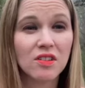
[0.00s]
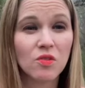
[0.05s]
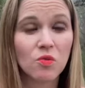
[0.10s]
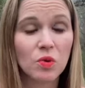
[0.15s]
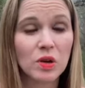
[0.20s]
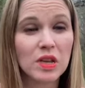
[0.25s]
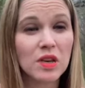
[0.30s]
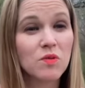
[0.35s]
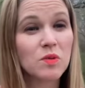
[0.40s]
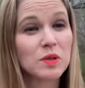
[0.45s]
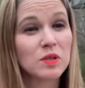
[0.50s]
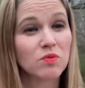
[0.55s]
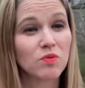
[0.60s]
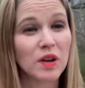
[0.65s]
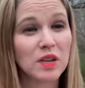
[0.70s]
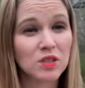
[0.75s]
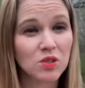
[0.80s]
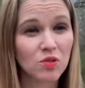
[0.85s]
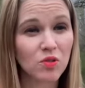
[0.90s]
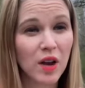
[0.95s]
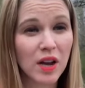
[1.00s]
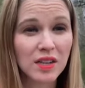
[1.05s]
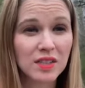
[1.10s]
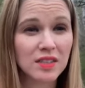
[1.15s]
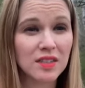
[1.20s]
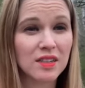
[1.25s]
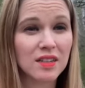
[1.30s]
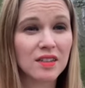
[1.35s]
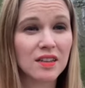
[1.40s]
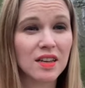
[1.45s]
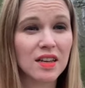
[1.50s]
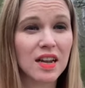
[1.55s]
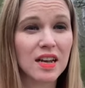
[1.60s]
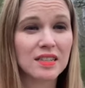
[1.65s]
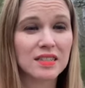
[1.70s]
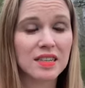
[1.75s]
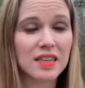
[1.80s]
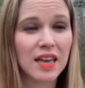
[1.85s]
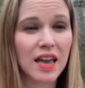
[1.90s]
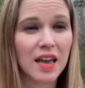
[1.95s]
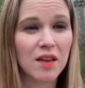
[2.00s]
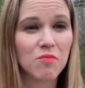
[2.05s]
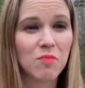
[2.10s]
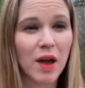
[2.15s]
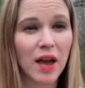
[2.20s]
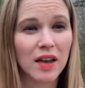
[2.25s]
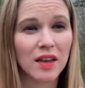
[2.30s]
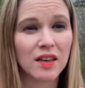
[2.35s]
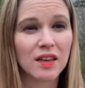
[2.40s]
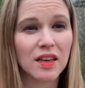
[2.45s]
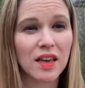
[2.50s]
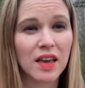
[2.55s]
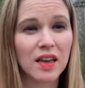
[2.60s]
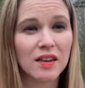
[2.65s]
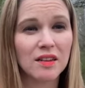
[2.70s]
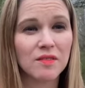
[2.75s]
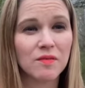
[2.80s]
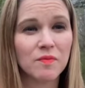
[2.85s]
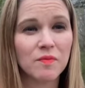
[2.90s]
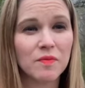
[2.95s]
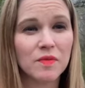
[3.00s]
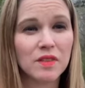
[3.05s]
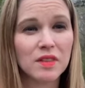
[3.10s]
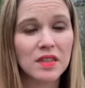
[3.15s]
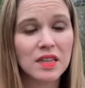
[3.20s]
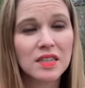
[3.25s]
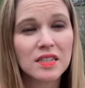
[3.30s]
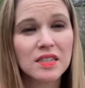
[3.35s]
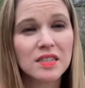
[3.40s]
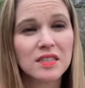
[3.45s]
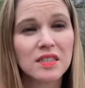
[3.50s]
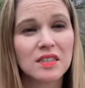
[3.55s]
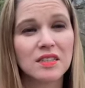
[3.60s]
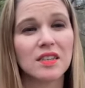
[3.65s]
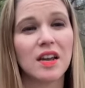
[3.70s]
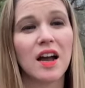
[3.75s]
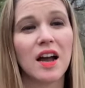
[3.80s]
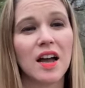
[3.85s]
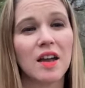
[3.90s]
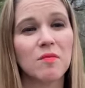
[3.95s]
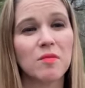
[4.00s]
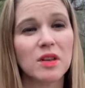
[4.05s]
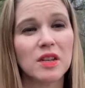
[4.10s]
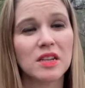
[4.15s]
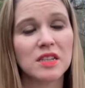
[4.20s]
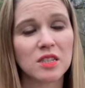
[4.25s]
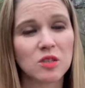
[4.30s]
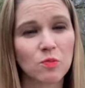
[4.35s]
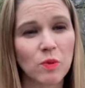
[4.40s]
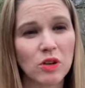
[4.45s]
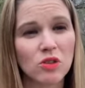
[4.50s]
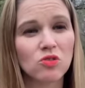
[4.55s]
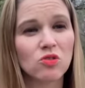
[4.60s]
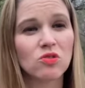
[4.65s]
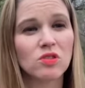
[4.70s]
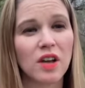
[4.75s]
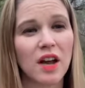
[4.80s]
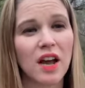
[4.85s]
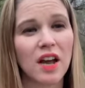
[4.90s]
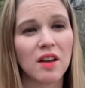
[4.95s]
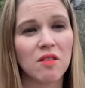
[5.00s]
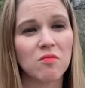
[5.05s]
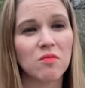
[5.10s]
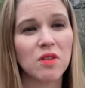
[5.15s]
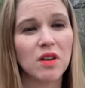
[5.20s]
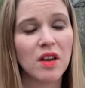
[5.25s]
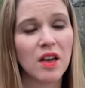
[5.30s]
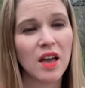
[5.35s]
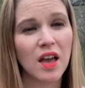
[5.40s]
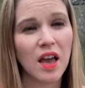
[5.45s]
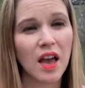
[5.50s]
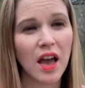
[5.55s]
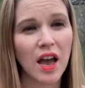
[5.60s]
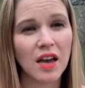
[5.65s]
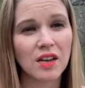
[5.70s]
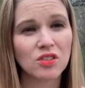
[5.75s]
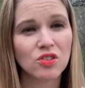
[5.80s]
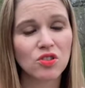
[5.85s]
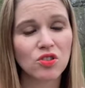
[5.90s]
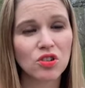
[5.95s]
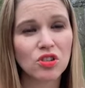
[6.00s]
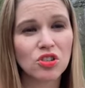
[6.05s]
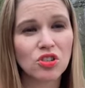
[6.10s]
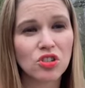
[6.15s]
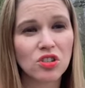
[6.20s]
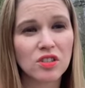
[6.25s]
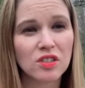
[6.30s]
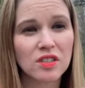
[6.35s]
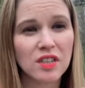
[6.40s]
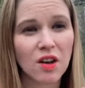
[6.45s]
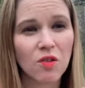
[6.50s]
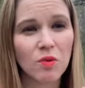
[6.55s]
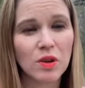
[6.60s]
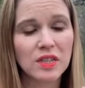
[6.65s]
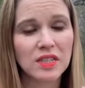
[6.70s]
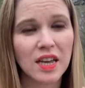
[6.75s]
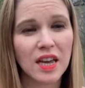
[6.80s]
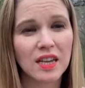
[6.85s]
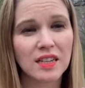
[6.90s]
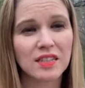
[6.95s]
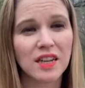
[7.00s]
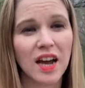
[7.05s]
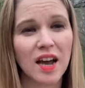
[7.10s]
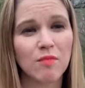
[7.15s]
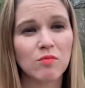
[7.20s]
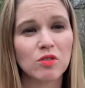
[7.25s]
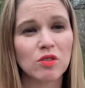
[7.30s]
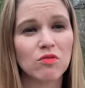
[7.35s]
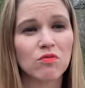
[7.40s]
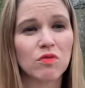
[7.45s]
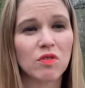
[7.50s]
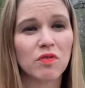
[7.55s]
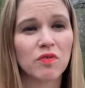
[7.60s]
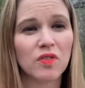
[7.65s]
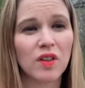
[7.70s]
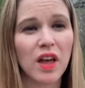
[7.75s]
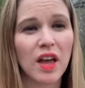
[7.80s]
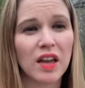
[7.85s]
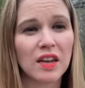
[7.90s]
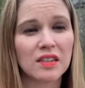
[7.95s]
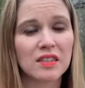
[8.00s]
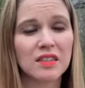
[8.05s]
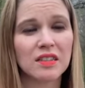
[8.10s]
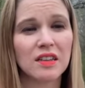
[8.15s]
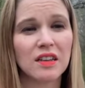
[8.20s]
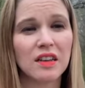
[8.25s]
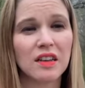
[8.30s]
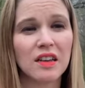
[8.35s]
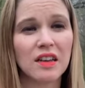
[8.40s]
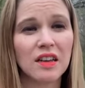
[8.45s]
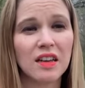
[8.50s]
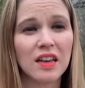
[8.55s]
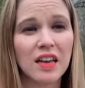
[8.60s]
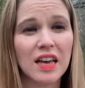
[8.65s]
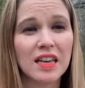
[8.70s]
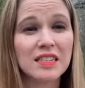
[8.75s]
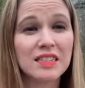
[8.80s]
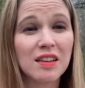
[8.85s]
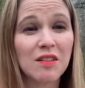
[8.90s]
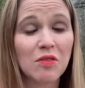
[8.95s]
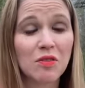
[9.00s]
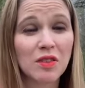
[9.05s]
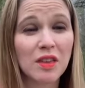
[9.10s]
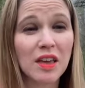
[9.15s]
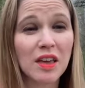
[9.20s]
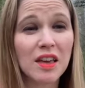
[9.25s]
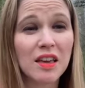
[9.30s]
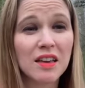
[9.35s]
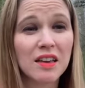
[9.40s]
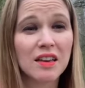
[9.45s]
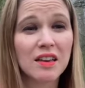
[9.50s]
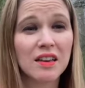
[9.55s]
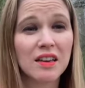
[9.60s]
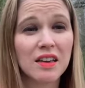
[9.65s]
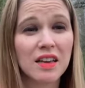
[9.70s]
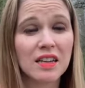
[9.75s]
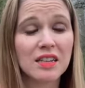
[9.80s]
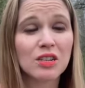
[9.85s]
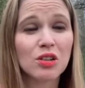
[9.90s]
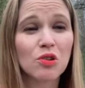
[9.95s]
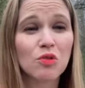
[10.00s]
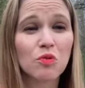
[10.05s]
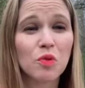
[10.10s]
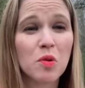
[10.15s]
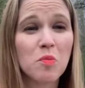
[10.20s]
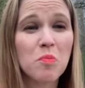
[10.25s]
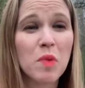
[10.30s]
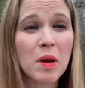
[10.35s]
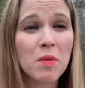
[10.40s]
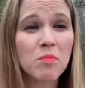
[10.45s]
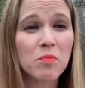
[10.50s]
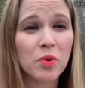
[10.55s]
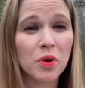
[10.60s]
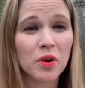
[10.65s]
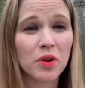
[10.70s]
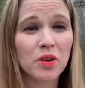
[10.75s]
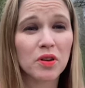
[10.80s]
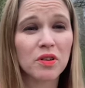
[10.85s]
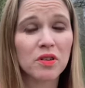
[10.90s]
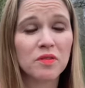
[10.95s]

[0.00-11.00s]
when he was resurrected, and as he came back again. This is the time, and a special time as Christians, that we take time to reflect and to think and to remember